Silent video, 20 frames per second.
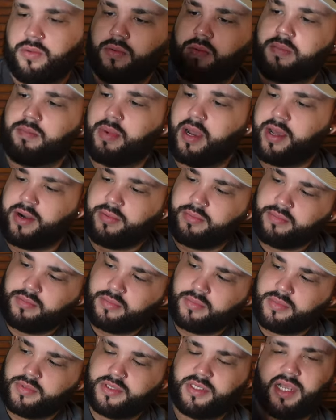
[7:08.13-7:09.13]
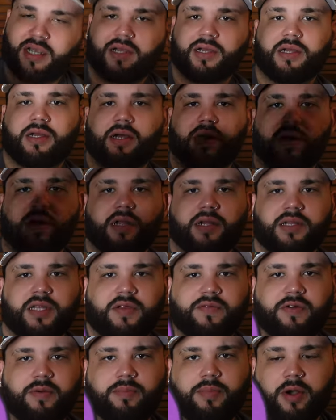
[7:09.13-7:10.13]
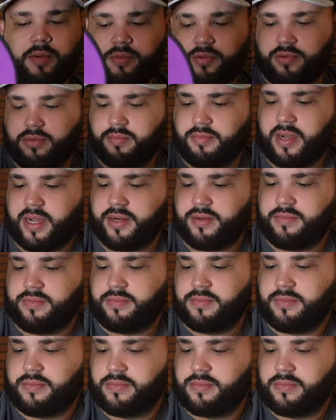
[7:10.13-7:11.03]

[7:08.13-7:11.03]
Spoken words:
Bottom. It's like a different purple. Bottom.